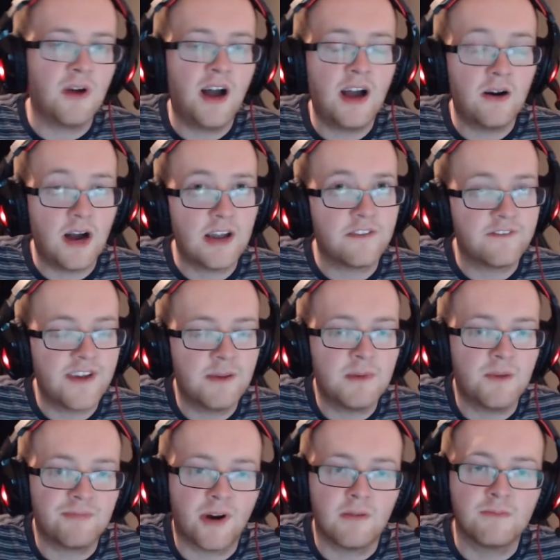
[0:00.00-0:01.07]
I had a fair bit
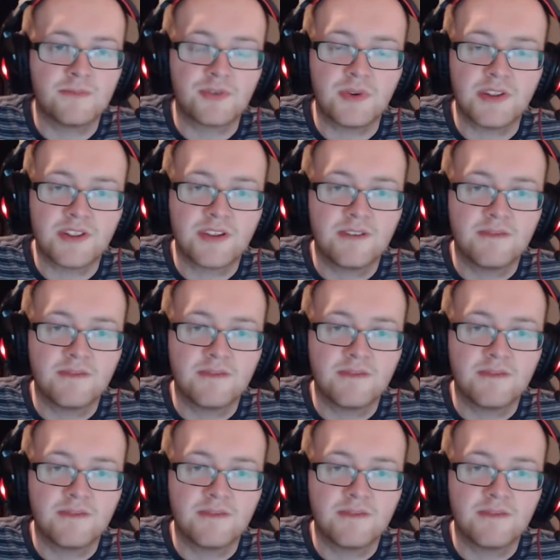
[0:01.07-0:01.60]
of problems with.